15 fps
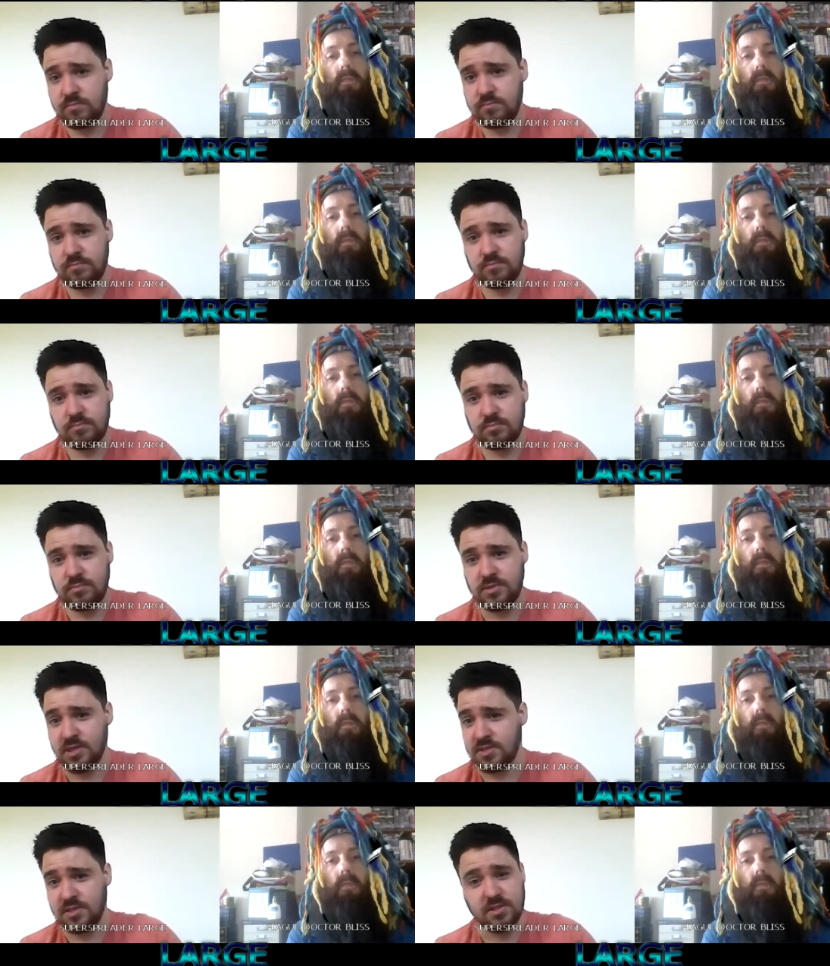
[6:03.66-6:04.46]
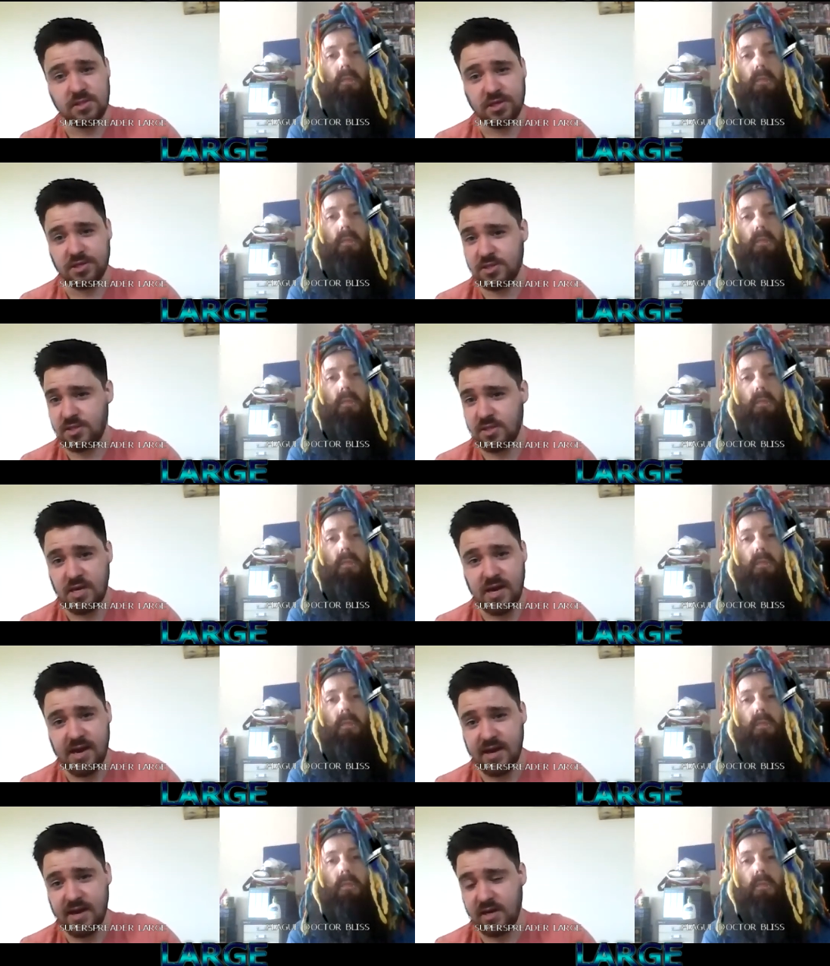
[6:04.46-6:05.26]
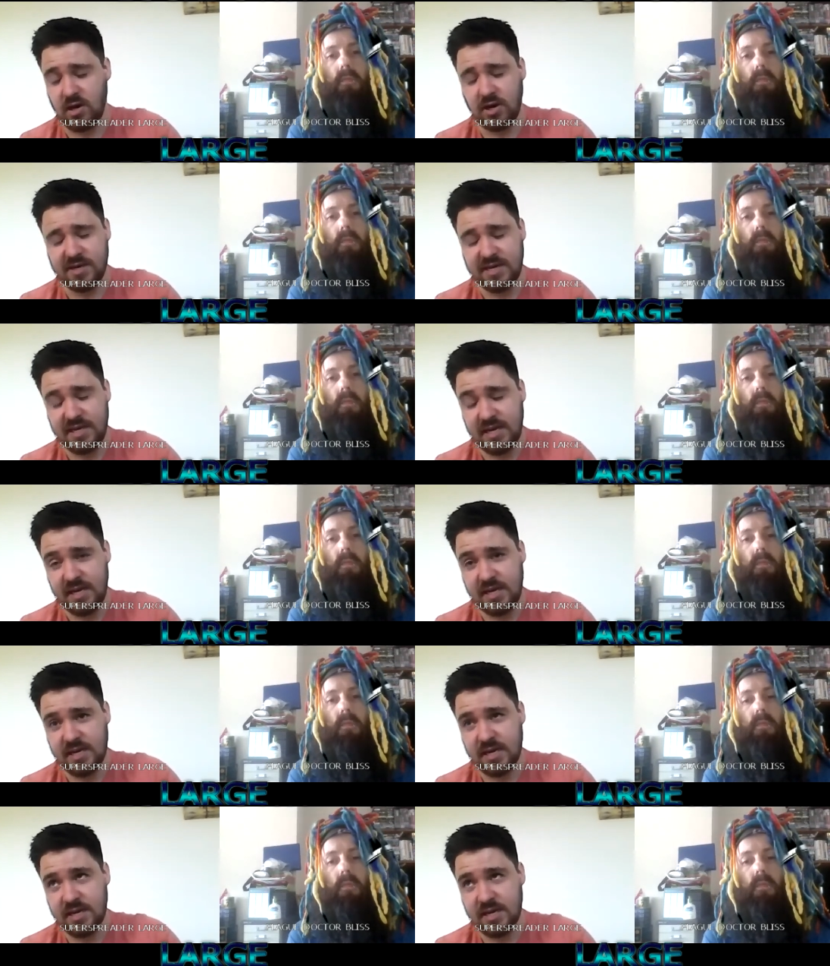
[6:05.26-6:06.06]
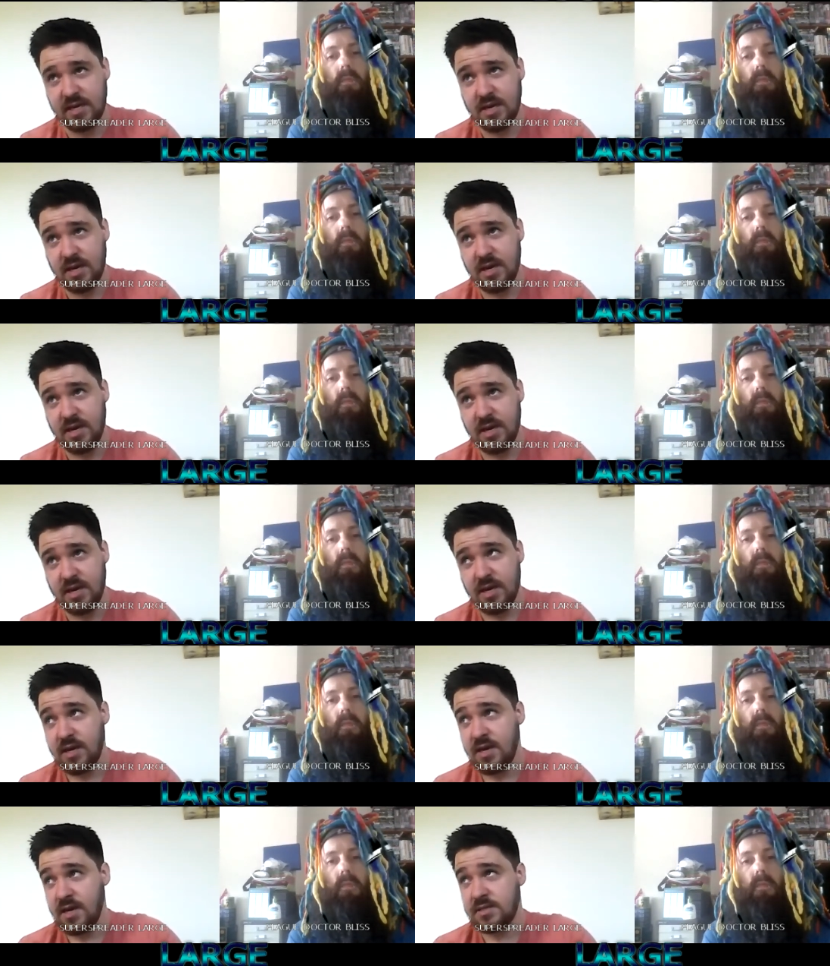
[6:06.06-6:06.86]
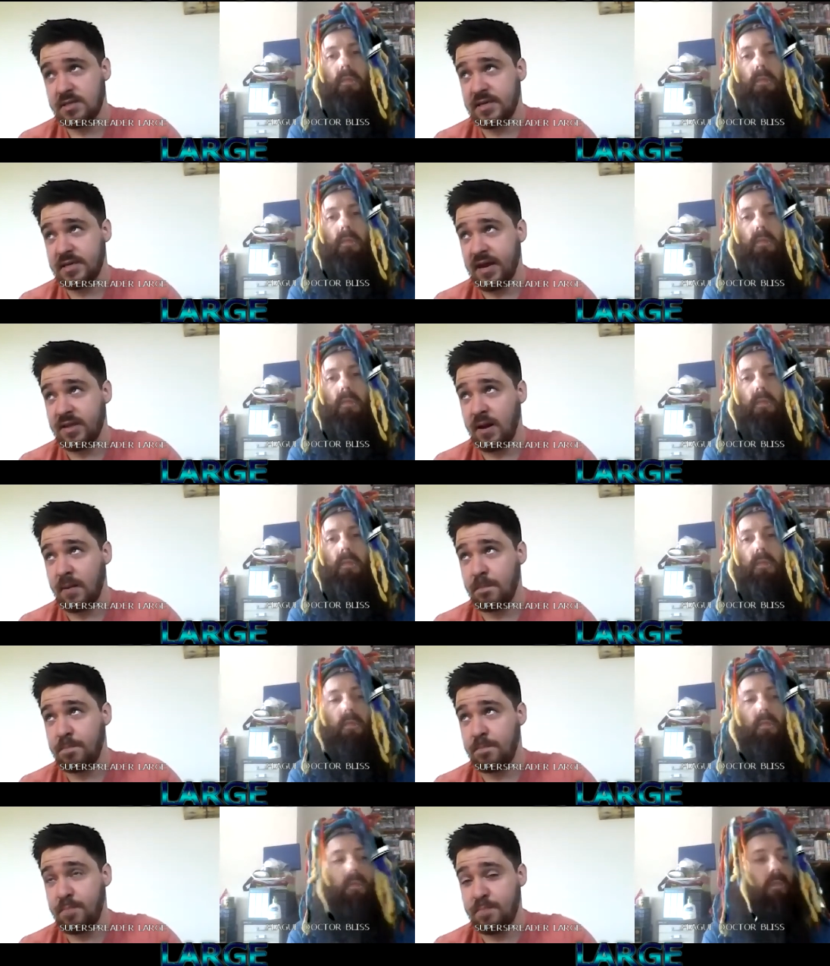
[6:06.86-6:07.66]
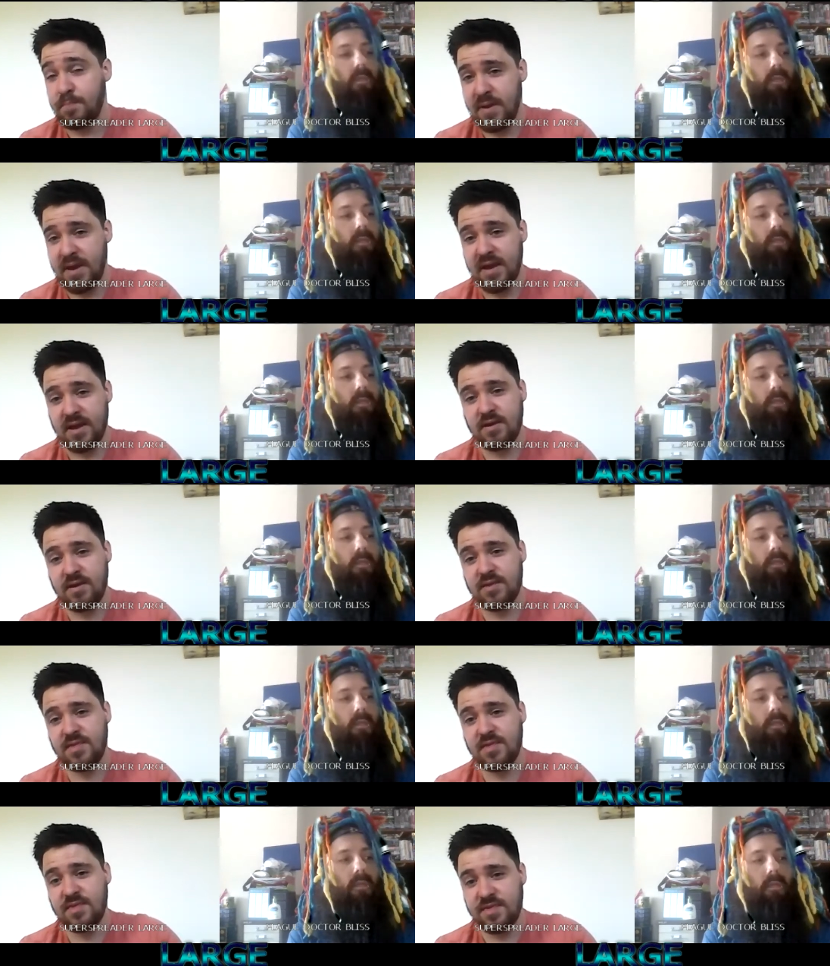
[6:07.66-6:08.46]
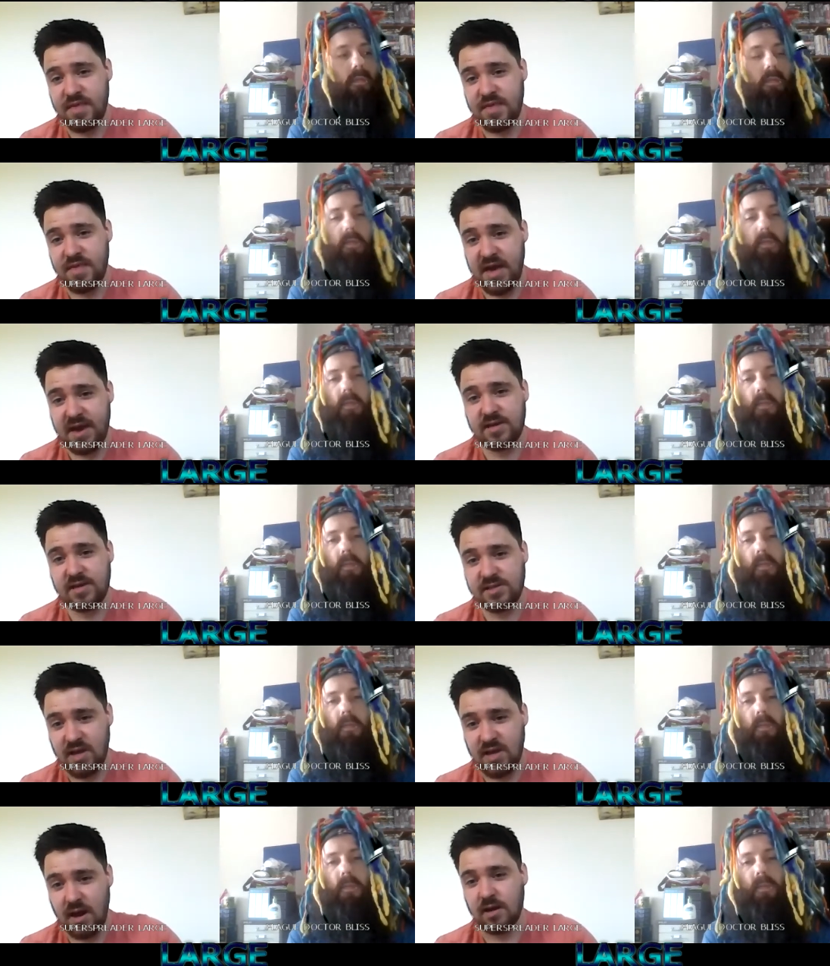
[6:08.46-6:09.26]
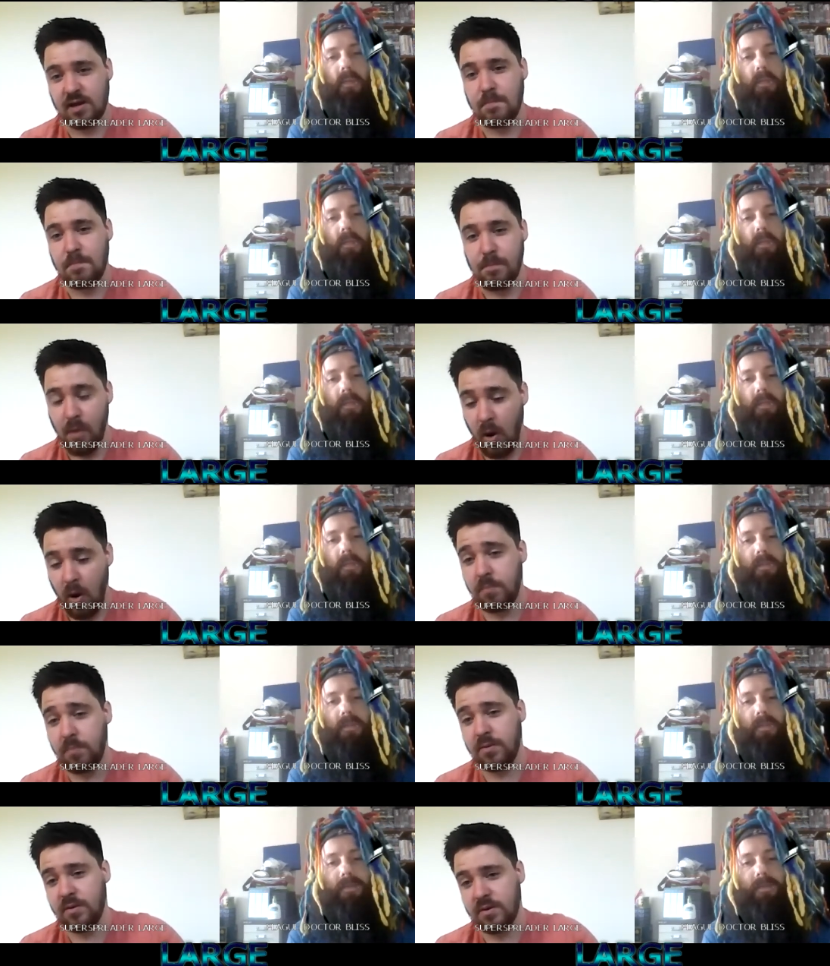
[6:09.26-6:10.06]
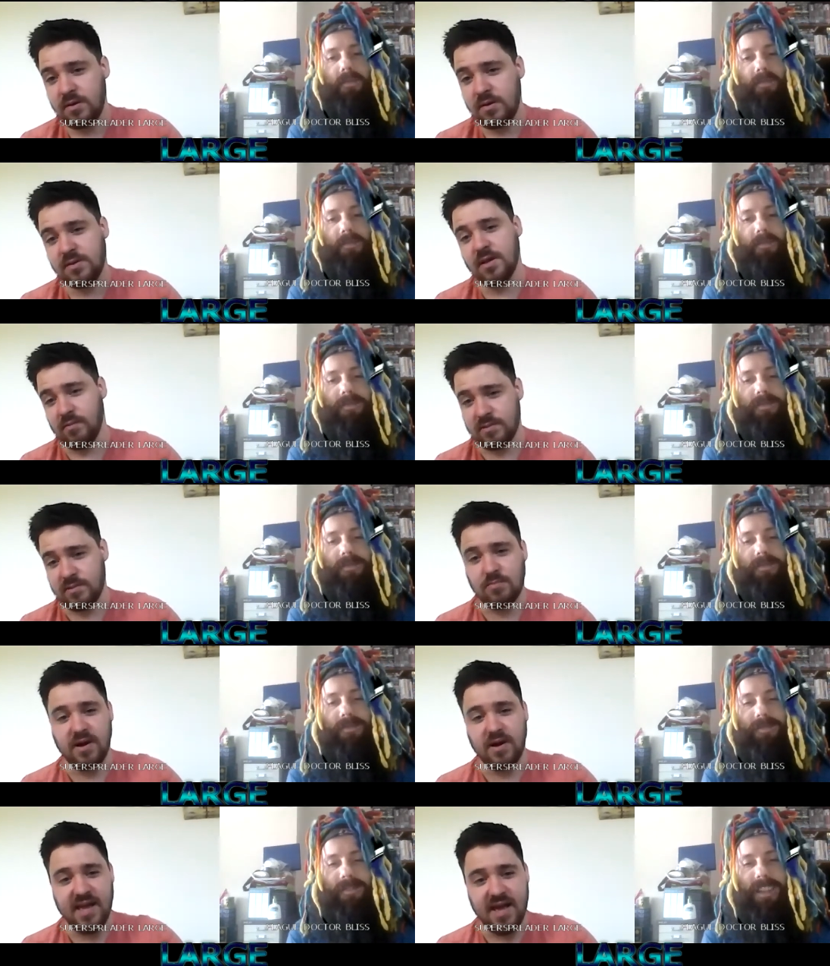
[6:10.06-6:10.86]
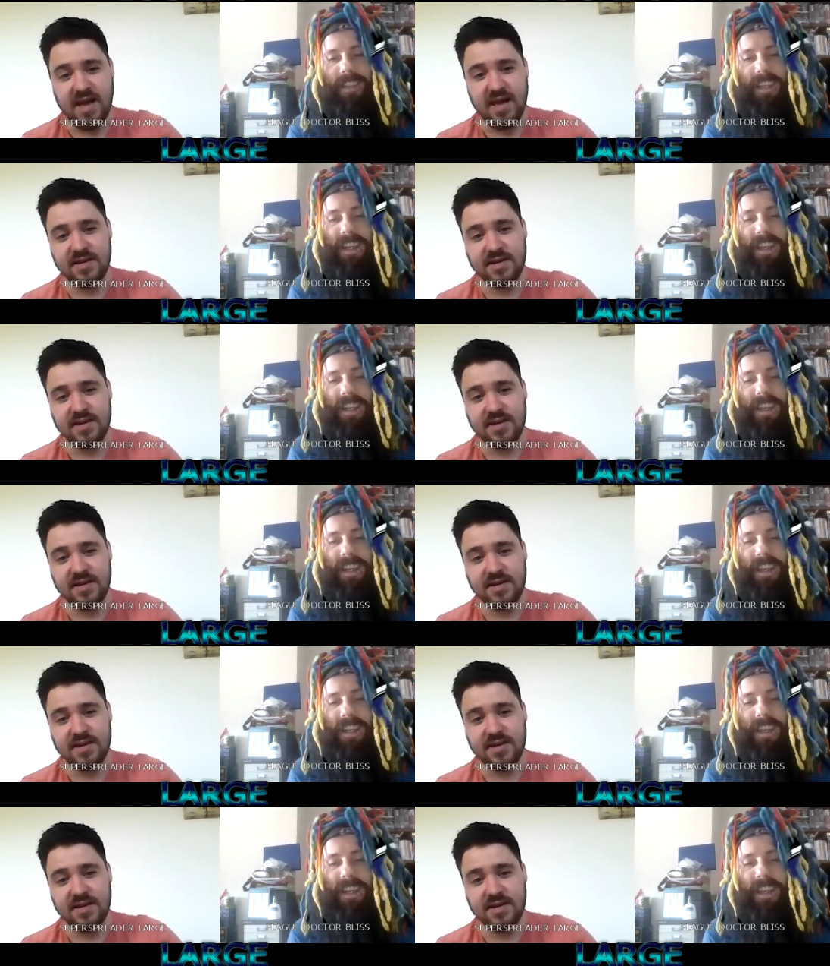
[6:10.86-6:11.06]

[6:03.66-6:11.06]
Speaker 1: just just the haircut. I needed to get that big, thick, dark mop that was on my head